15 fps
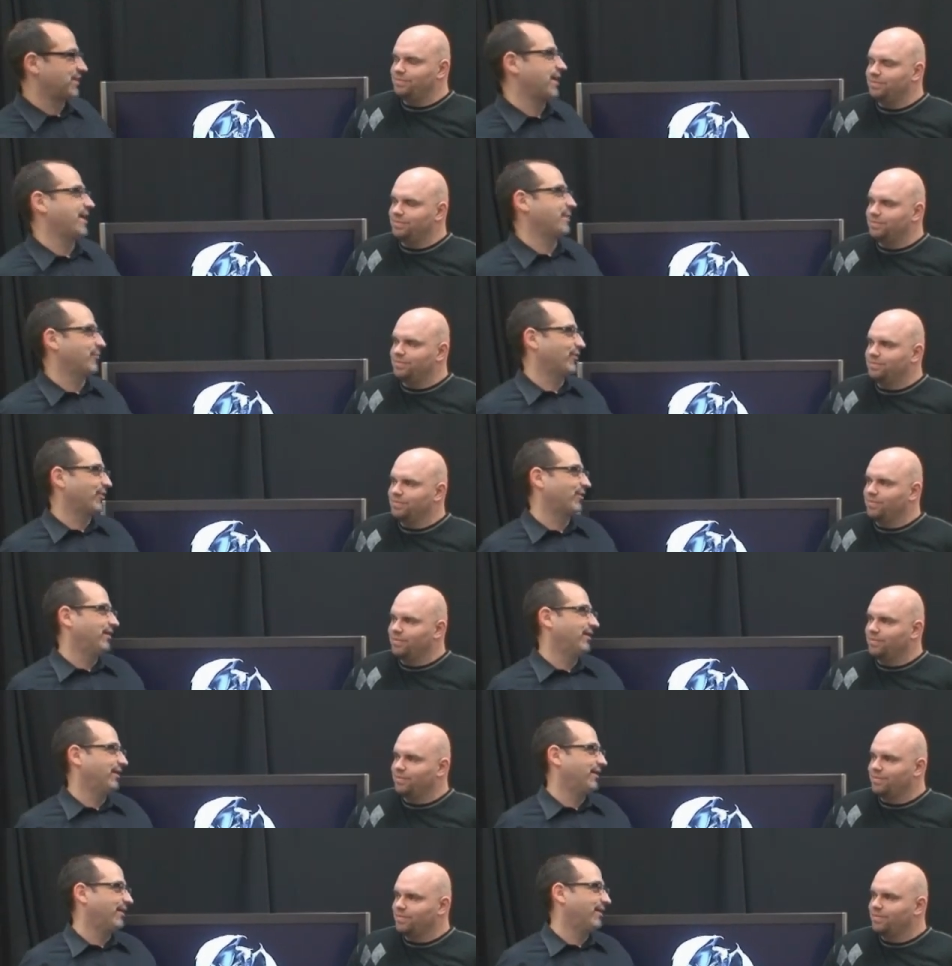Speaker 1: a
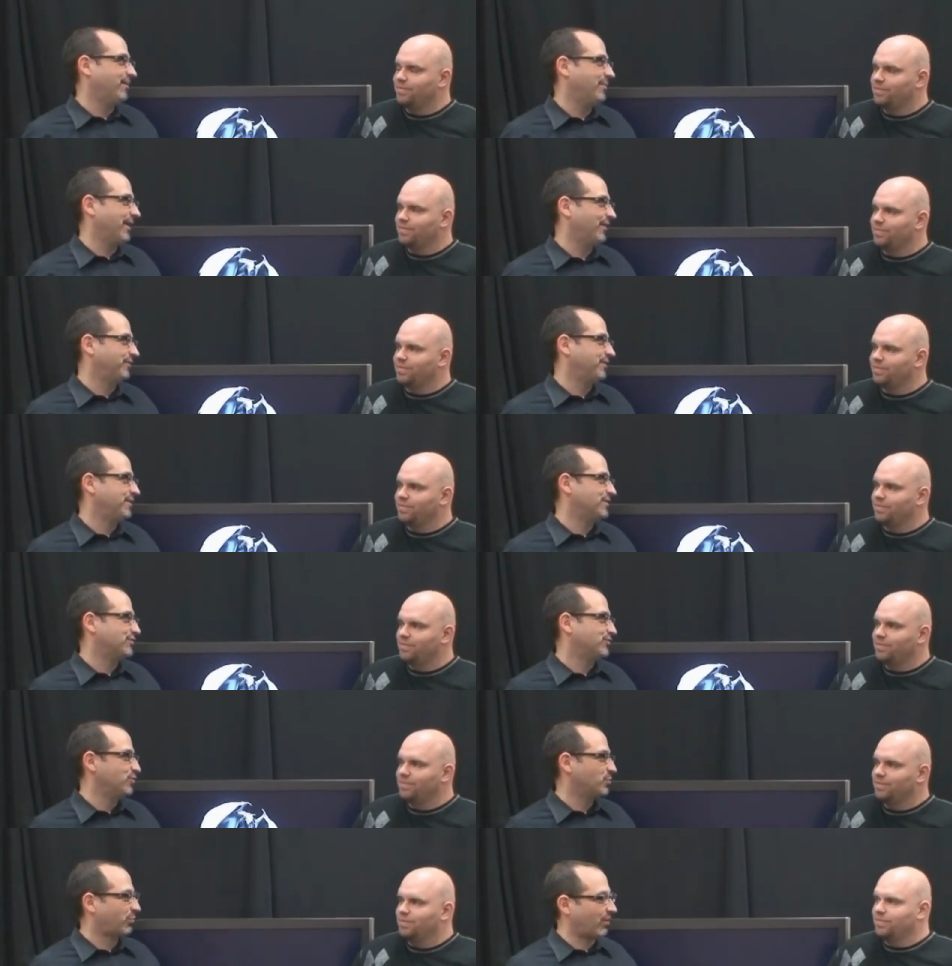gamer about
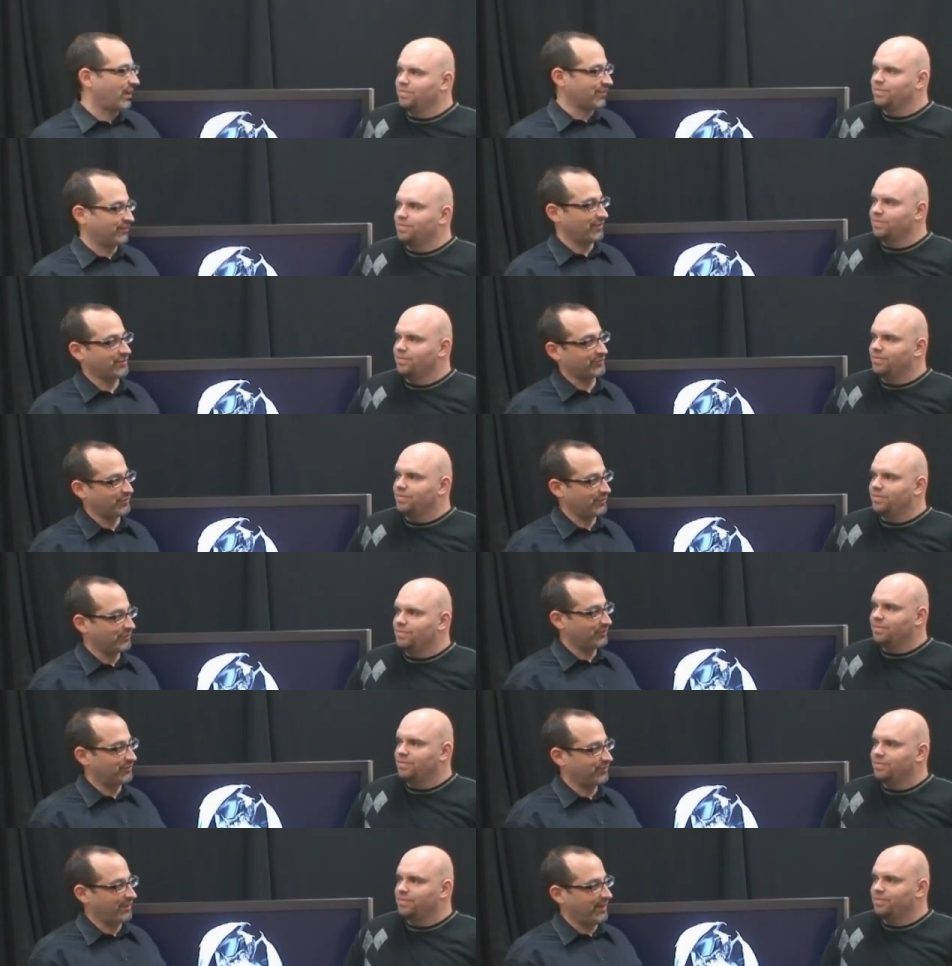these new
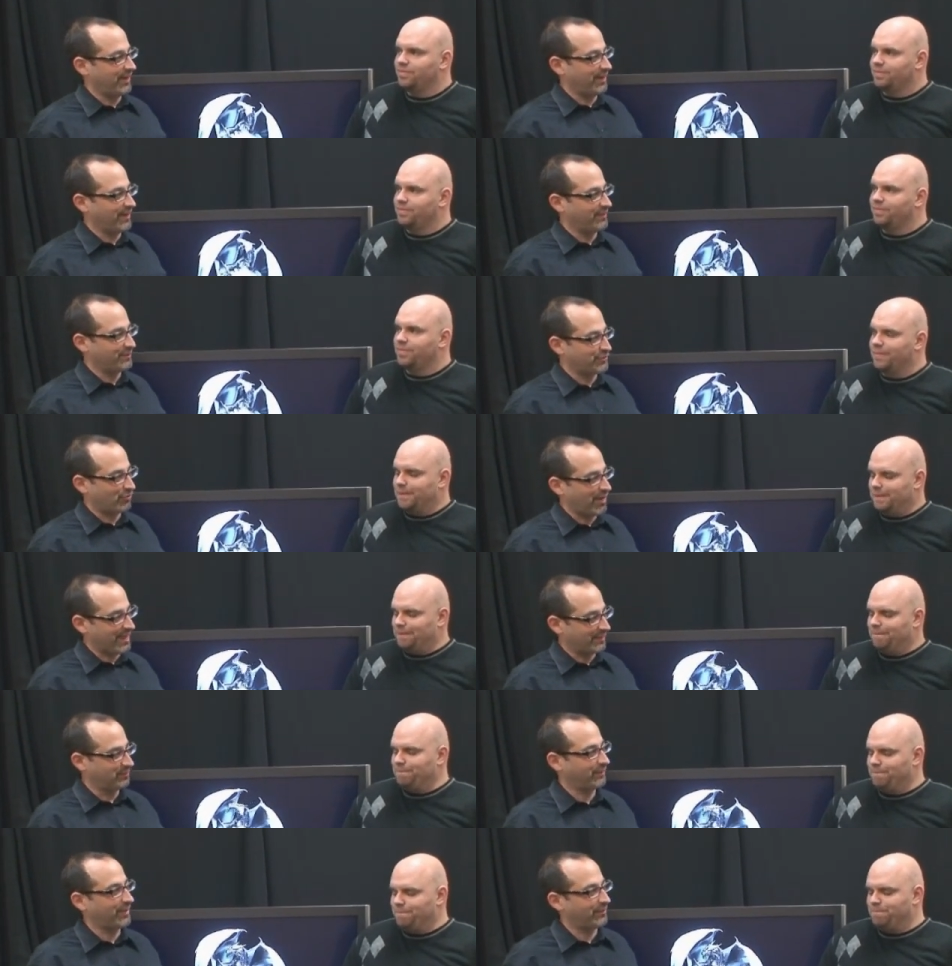processors and the
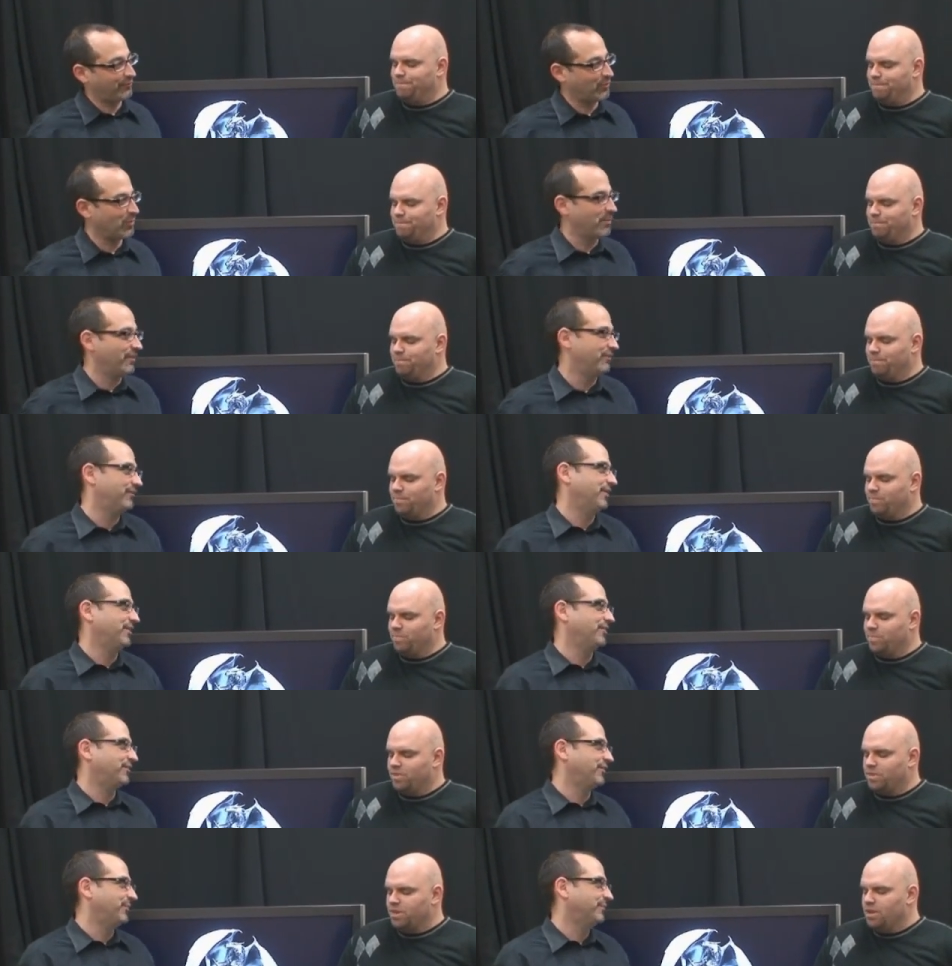Dragon platform they
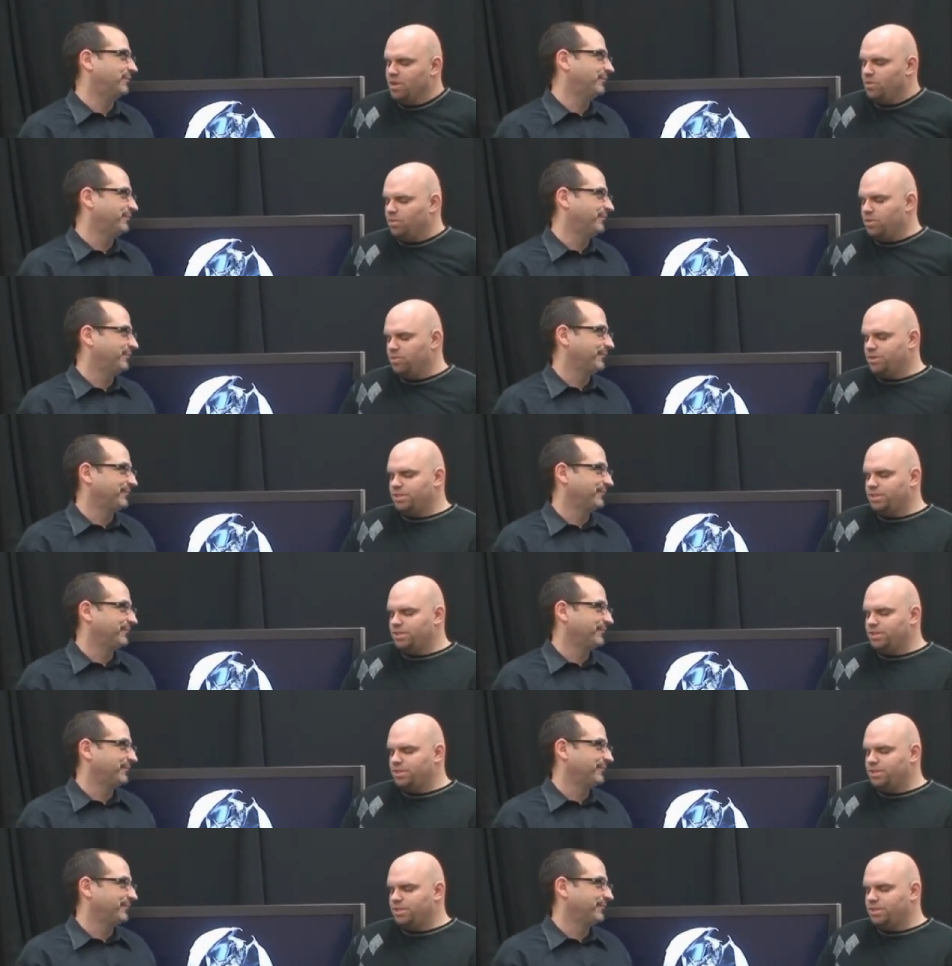fit into? Well,